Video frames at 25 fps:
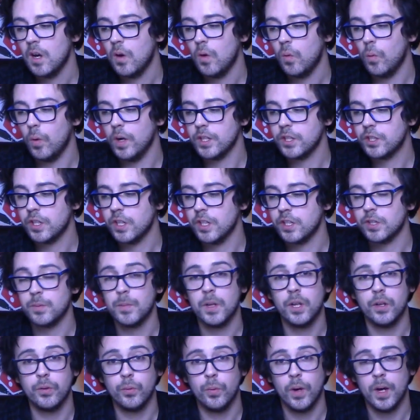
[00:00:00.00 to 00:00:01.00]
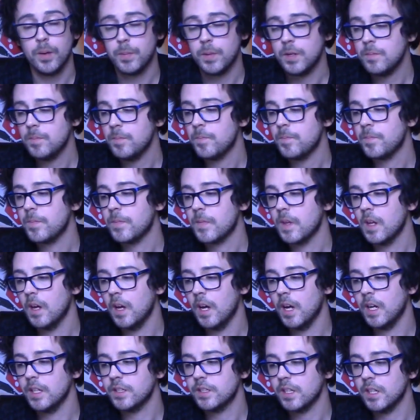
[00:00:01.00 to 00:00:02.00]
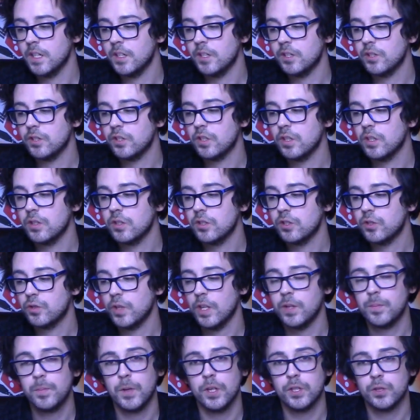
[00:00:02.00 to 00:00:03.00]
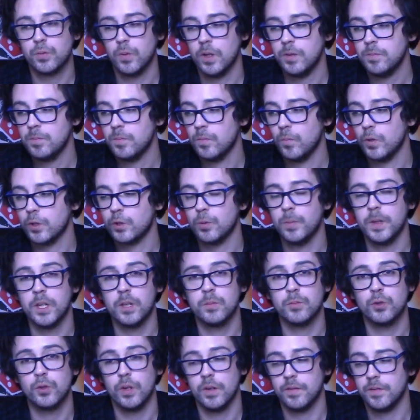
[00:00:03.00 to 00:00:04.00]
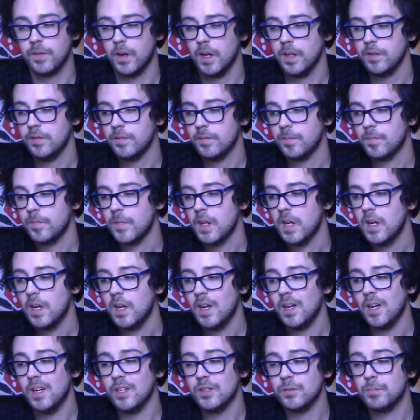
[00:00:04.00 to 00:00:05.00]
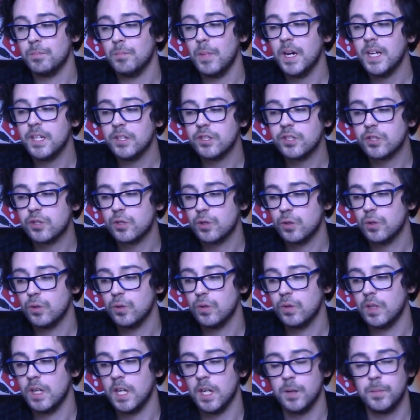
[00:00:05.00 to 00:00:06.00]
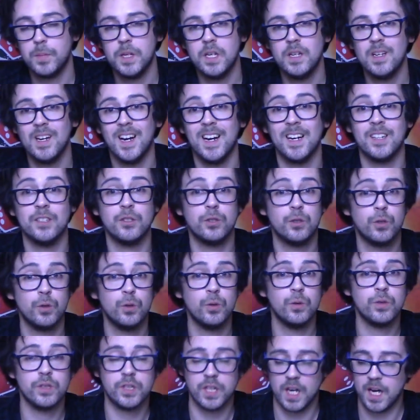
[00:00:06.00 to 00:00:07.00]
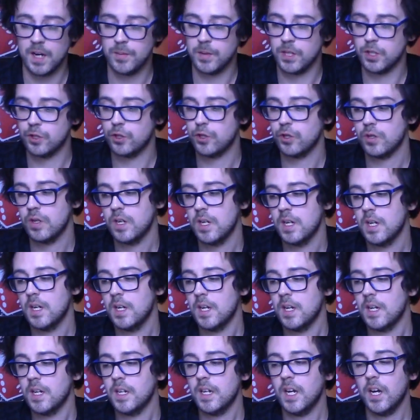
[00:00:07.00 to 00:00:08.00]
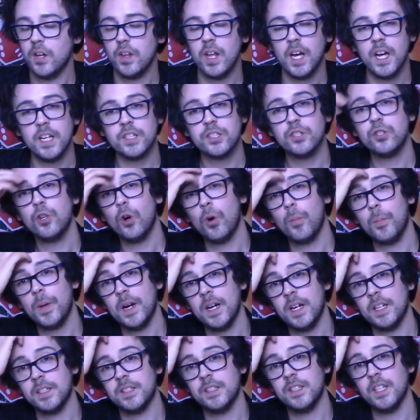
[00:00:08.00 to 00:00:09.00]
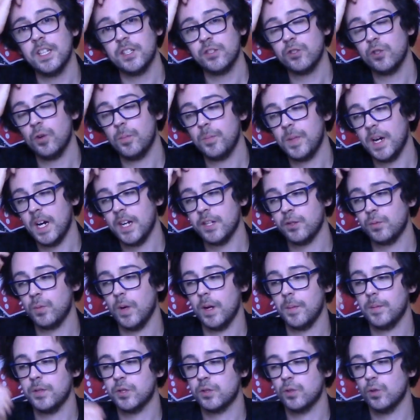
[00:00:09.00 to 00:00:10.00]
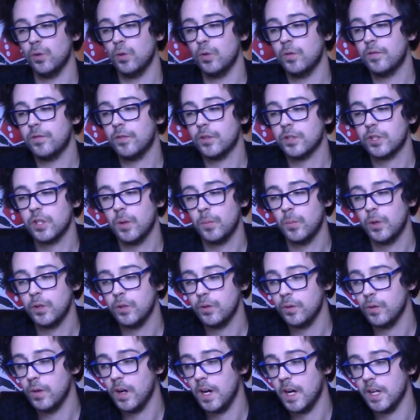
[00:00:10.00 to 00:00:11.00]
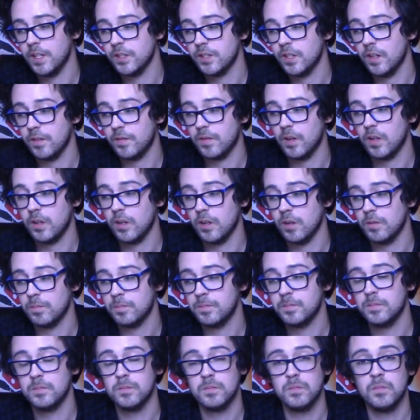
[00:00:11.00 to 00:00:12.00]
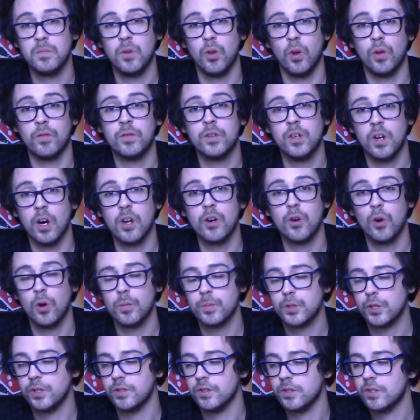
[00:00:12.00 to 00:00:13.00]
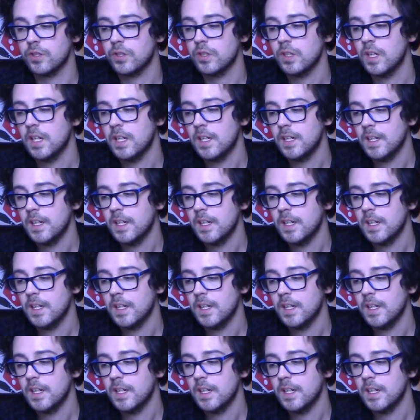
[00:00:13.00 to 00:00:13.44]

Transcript: which is a melee weapon. It is Strength +1, which will become Strength 5. It is -2 AP and 2 damage. Now that's not bad. That's not bad as weapons go for someone who has a further lot of gun options.